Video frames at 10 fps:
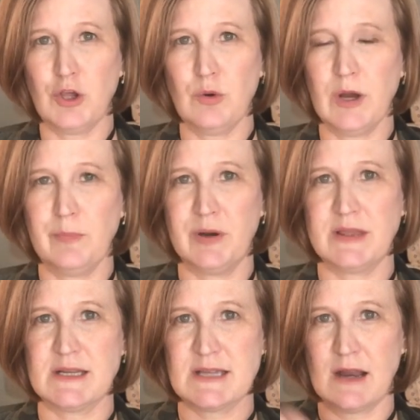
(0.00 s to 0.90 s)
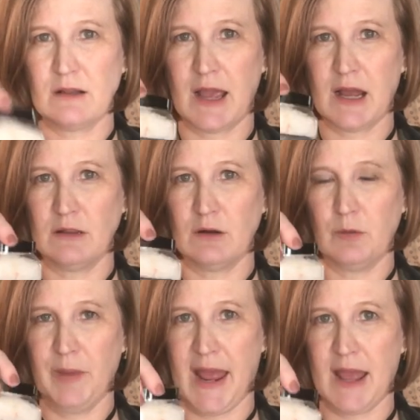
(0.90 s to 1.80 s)
you could put this in like a little
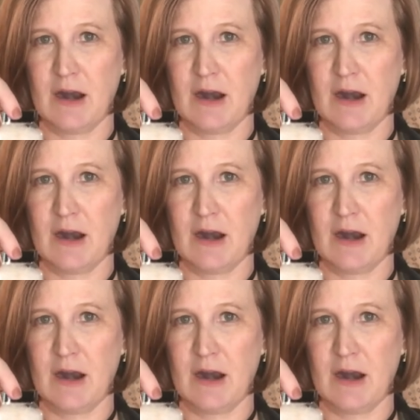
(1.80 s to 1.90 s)
pan